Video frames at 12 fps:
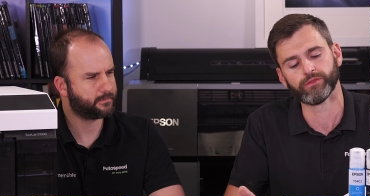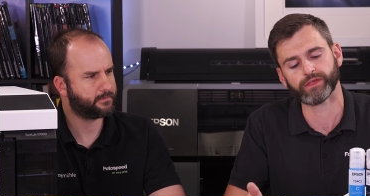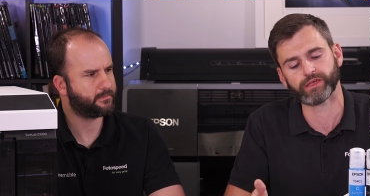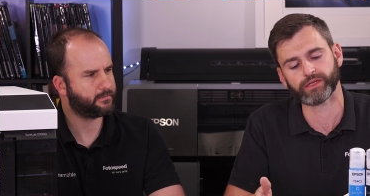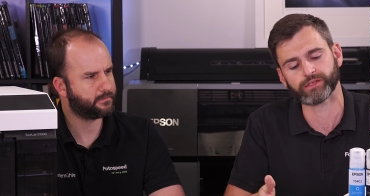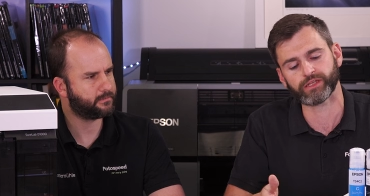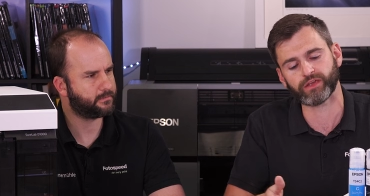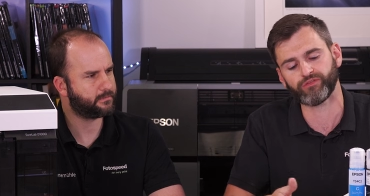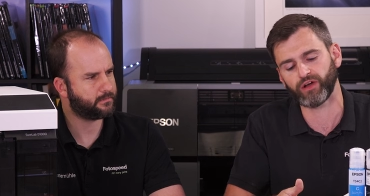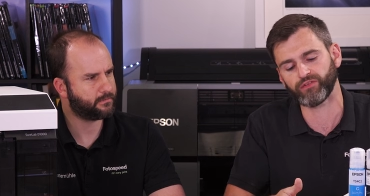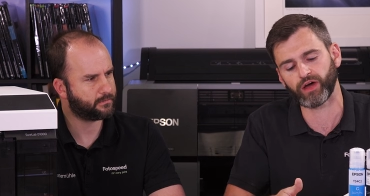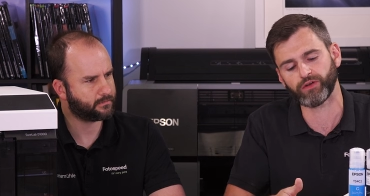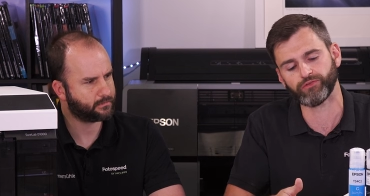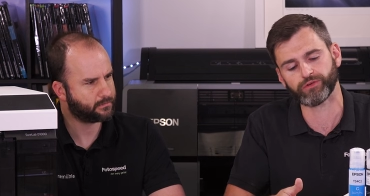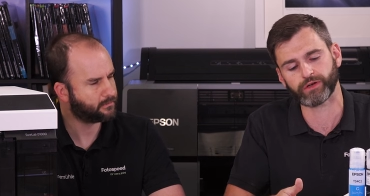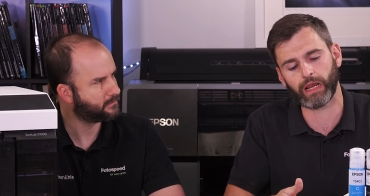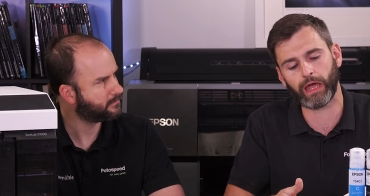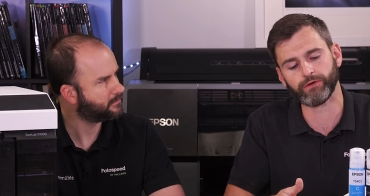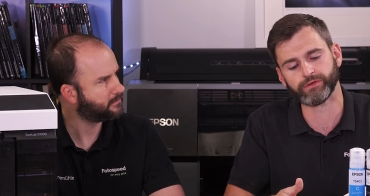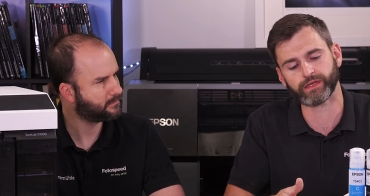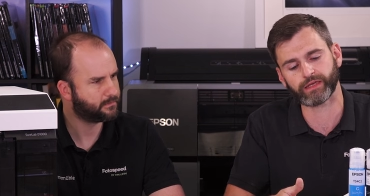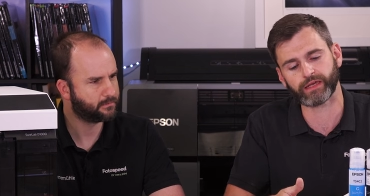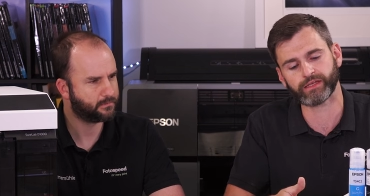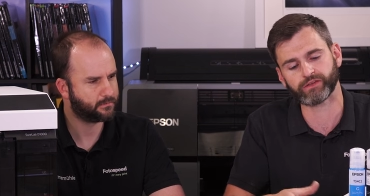Speaker 1: The D500
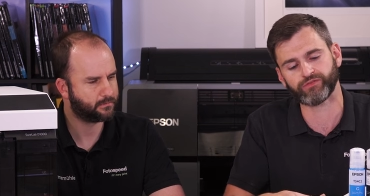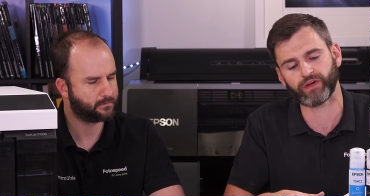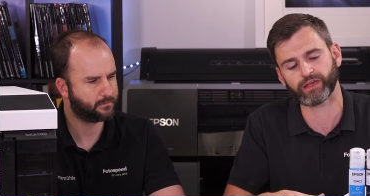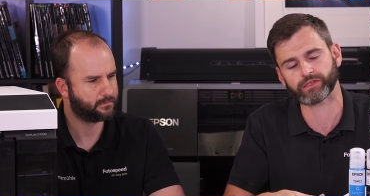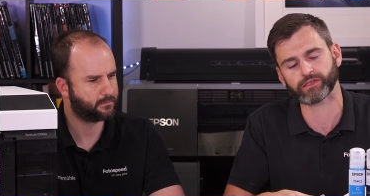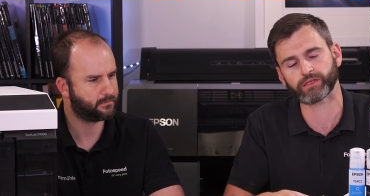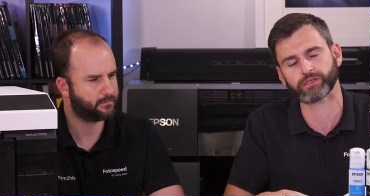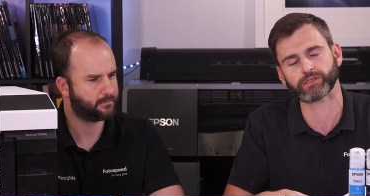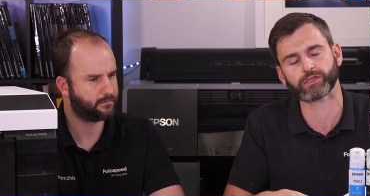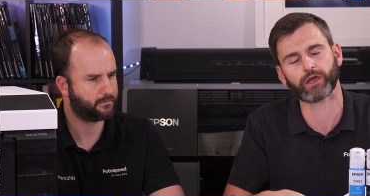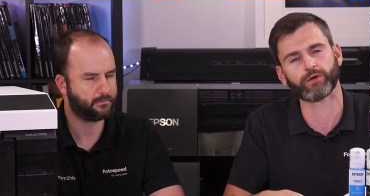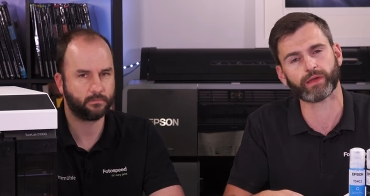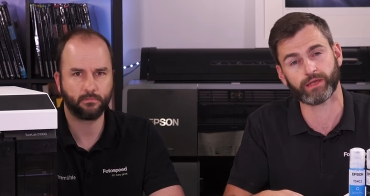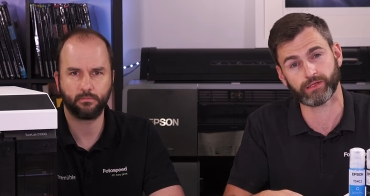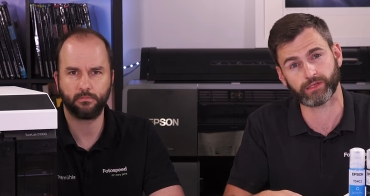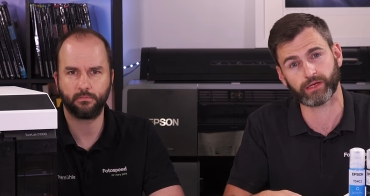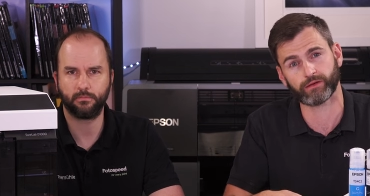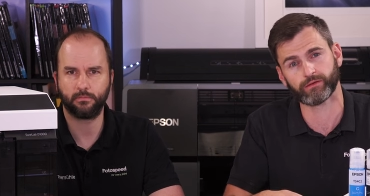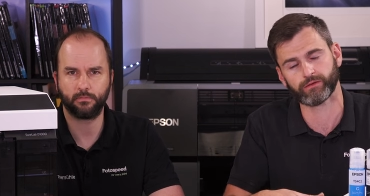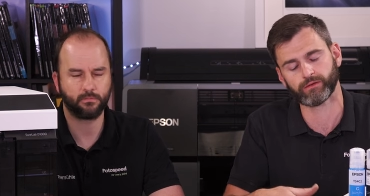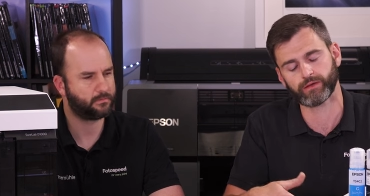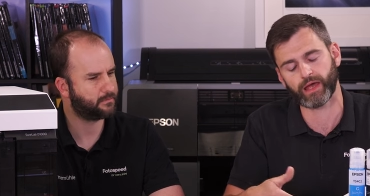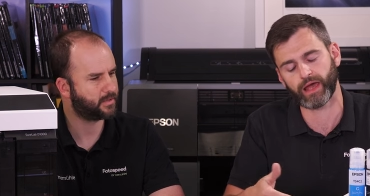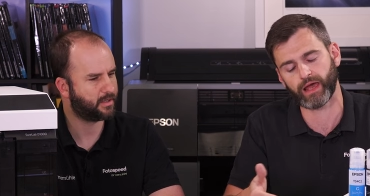loading interface is so easy.
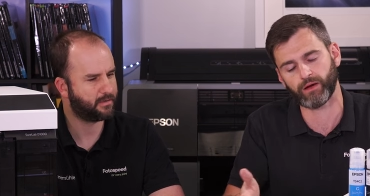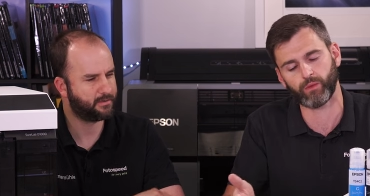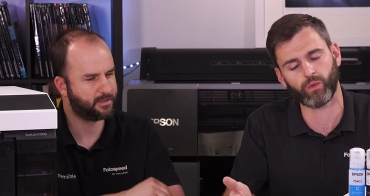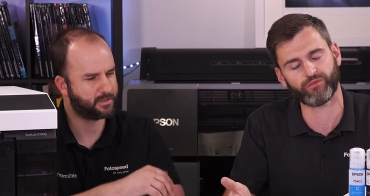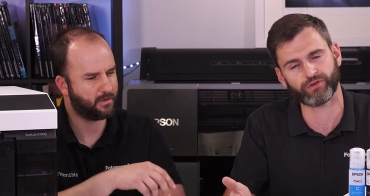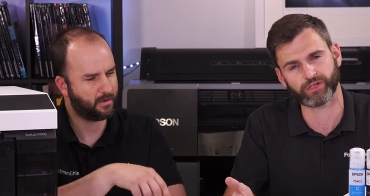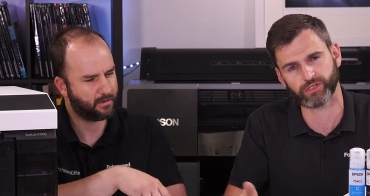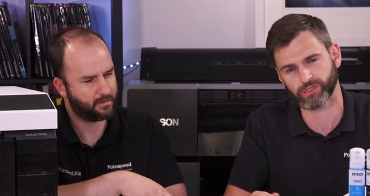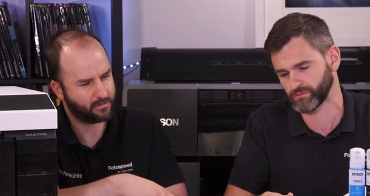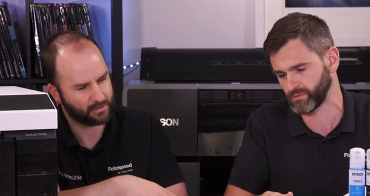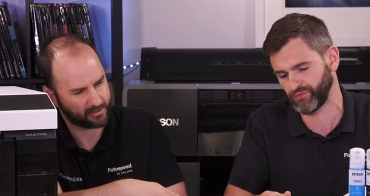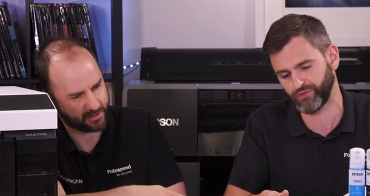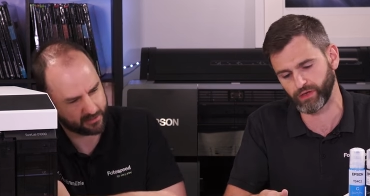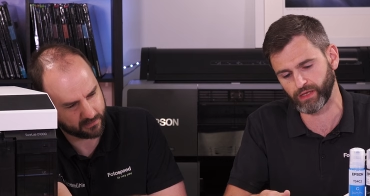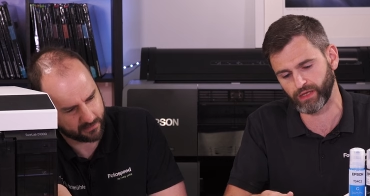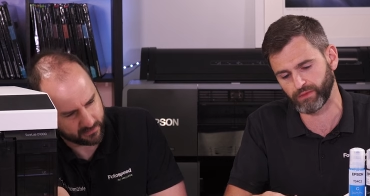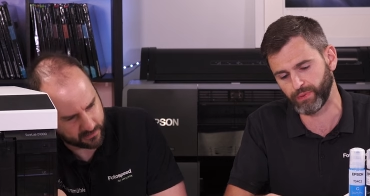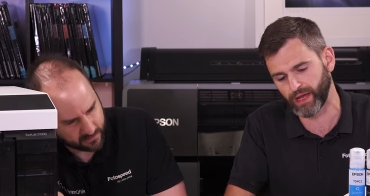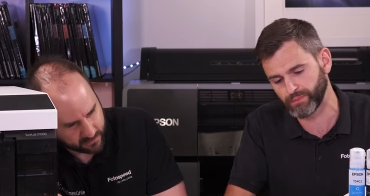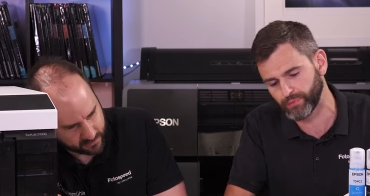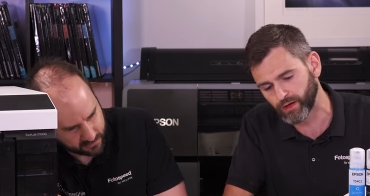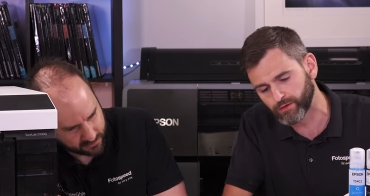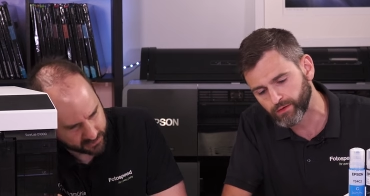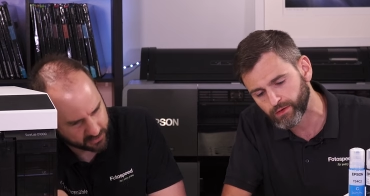Uh, whether got, it's the feeding of the
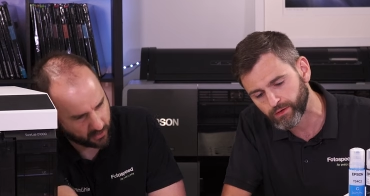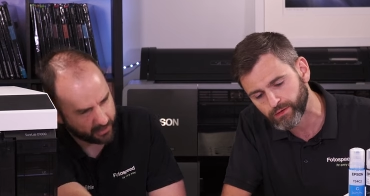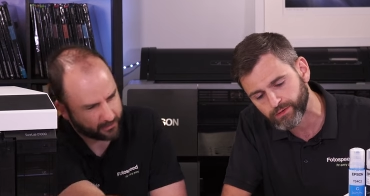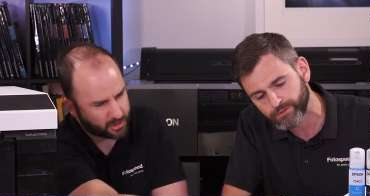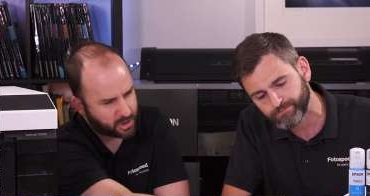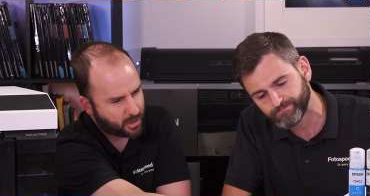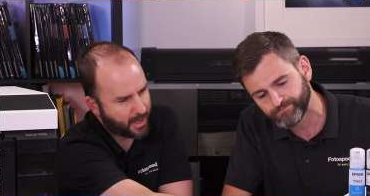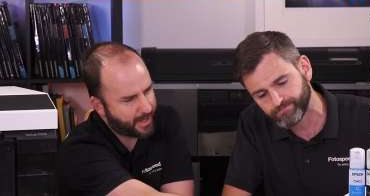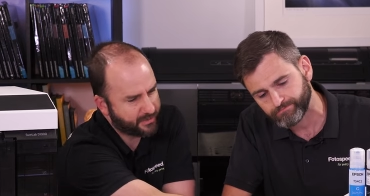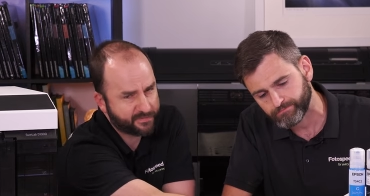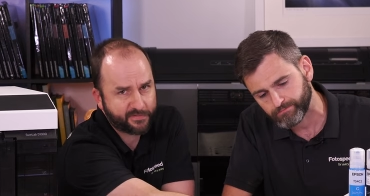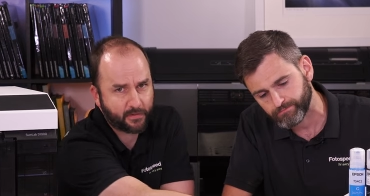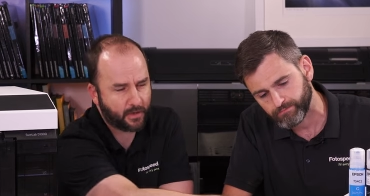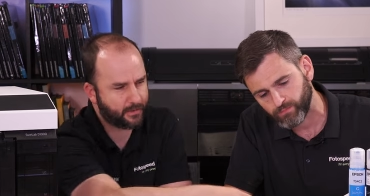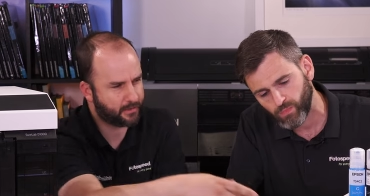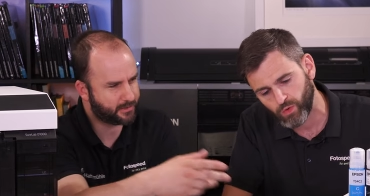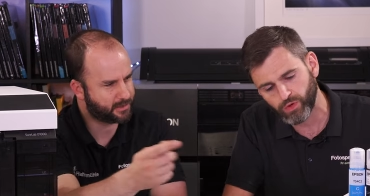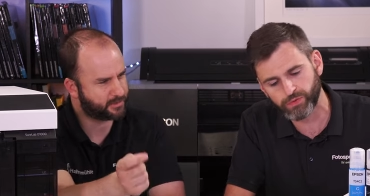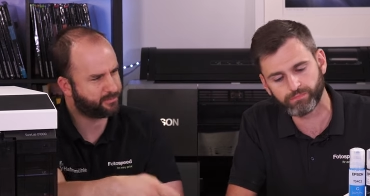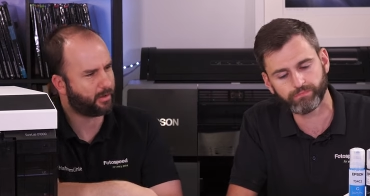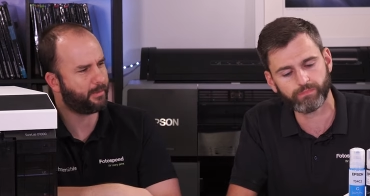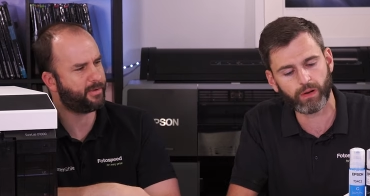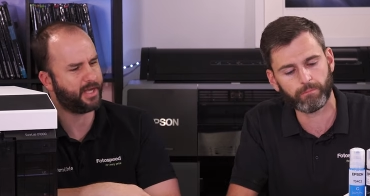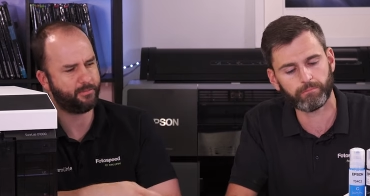paper. We
Speaker 2: just got a little tray at the front that you just
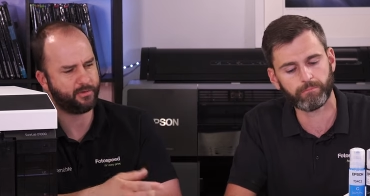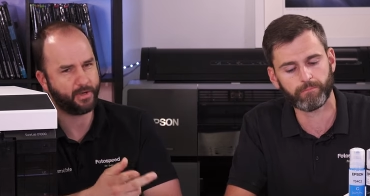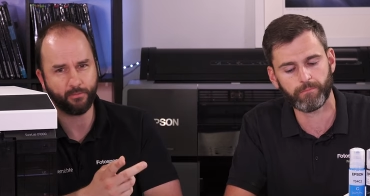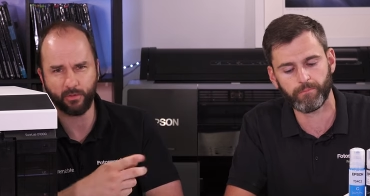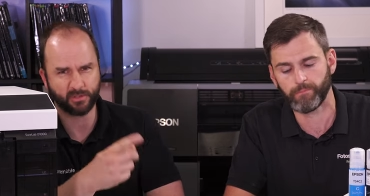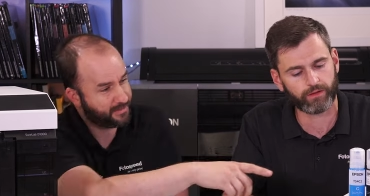pop the paper in.